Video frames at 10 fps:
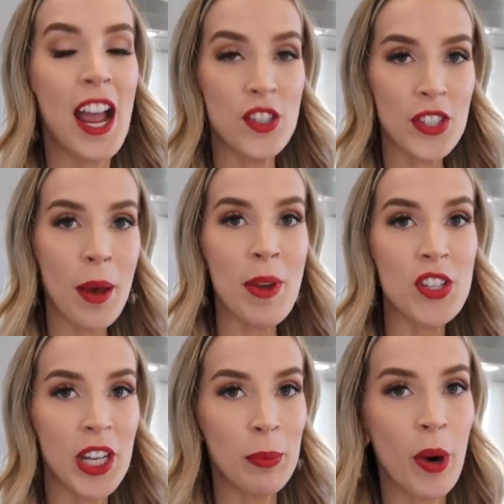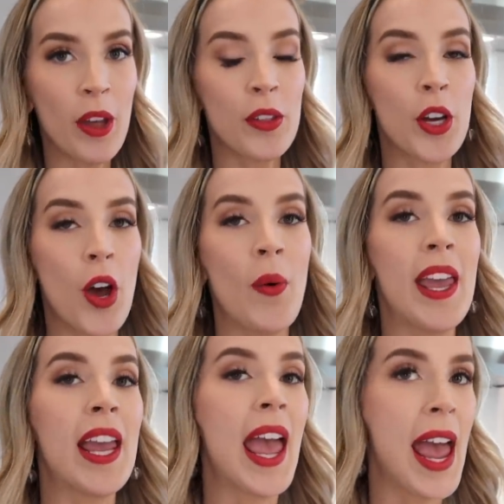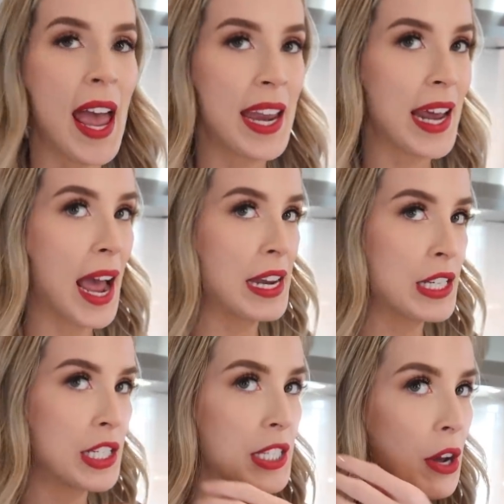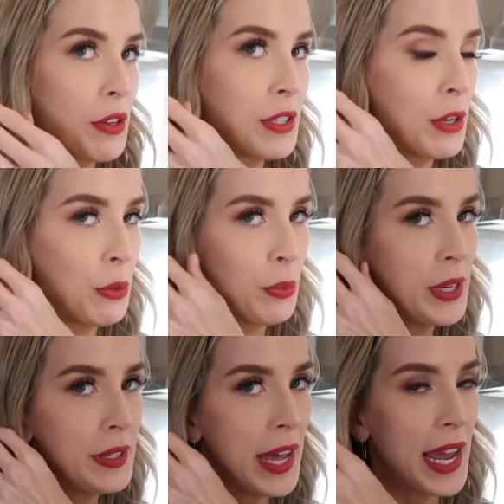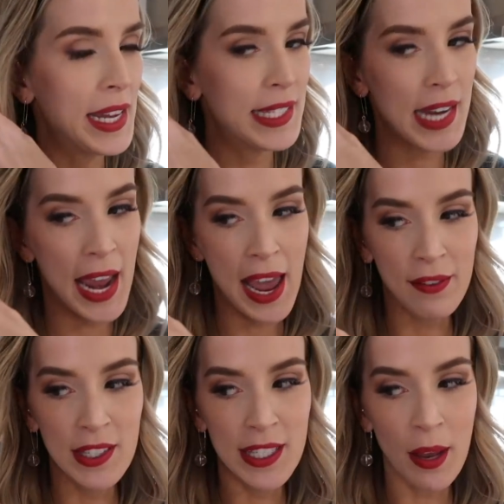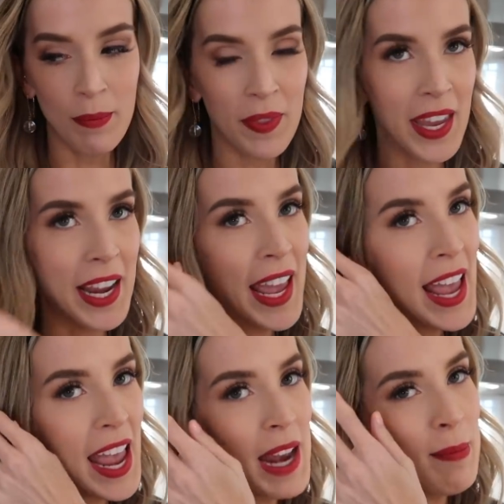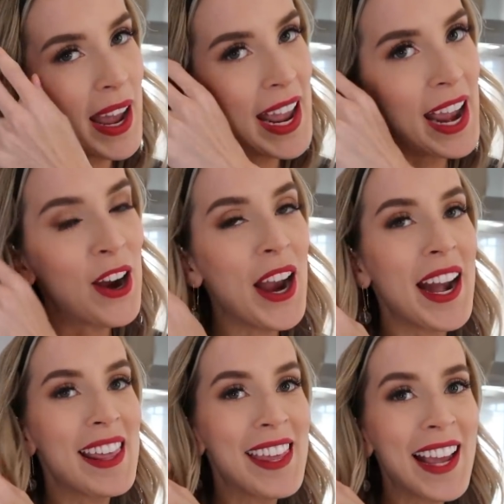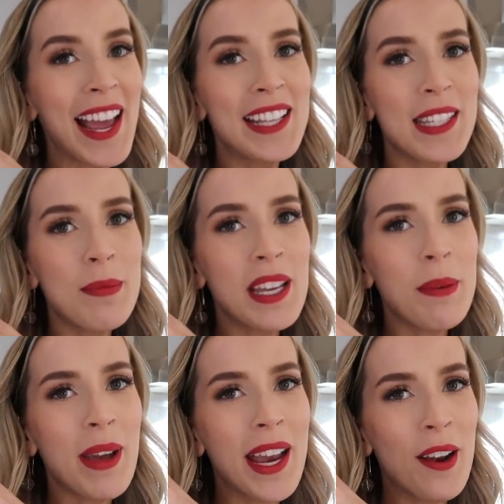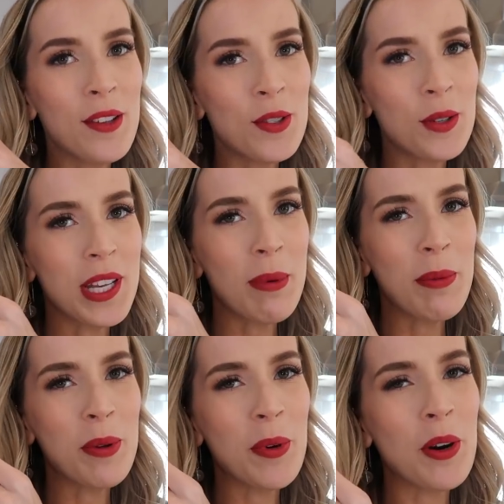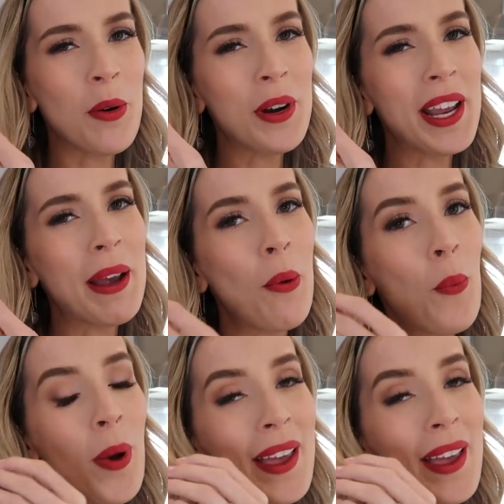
I just got my chicken broth going and I just also realized I have something in my hair and I think I had something in my hair this whole time I've been recording.